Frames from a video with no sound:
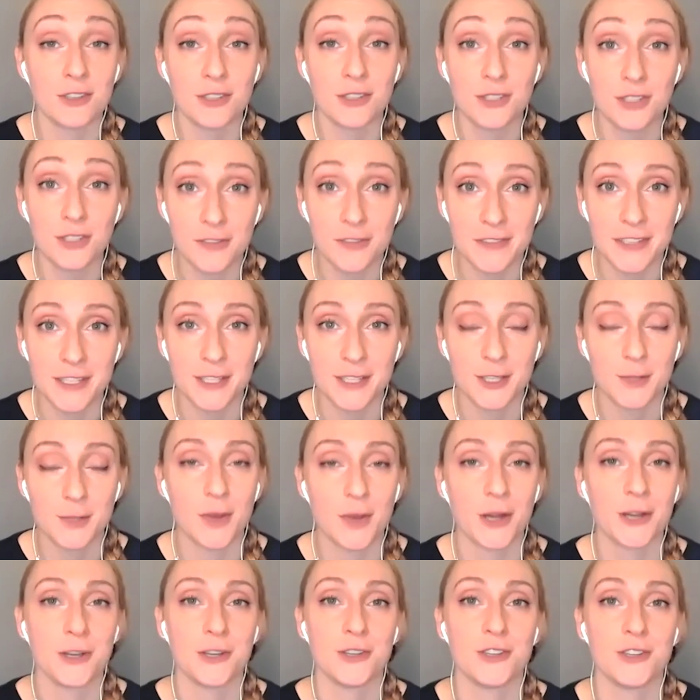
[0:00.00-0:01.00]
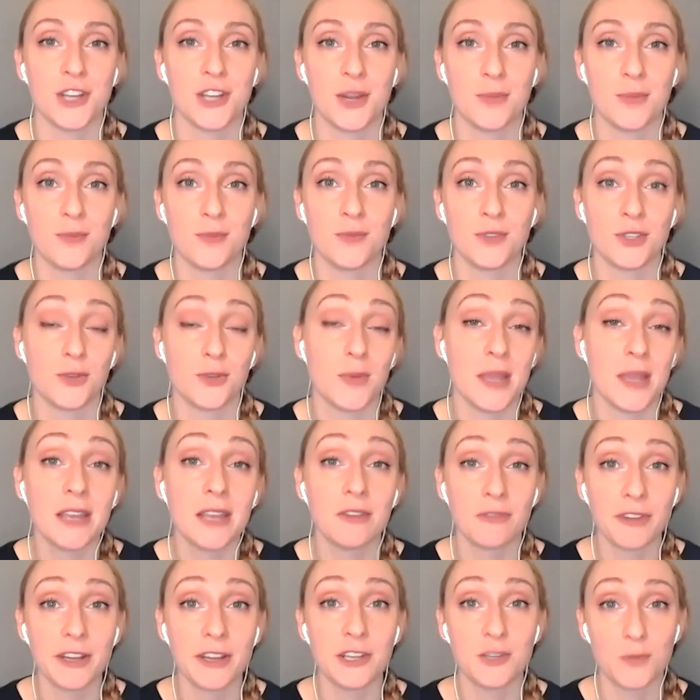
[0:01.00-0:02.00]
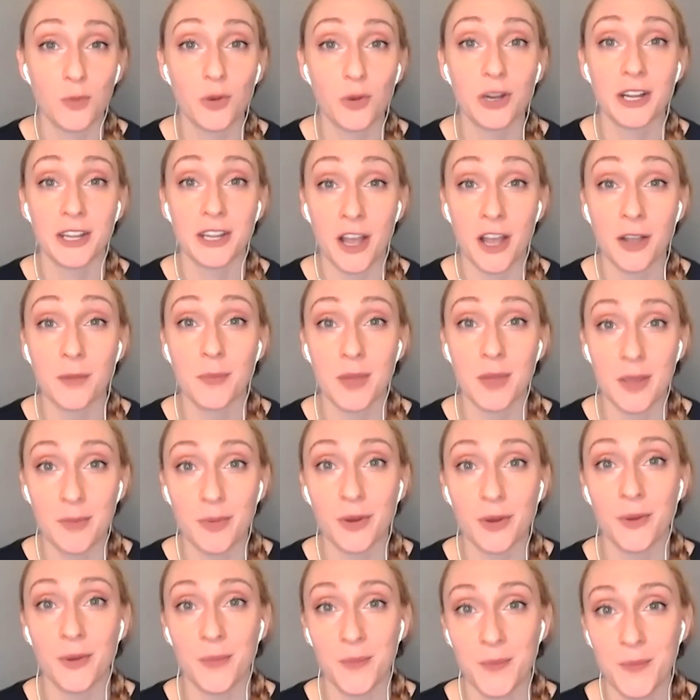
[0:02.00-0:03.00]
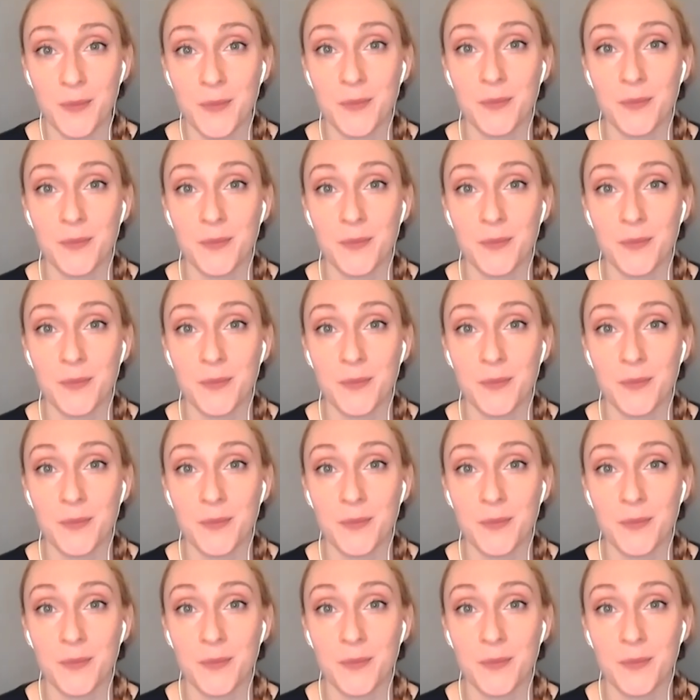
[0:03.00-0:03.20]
services partnership, so we can reach more young people.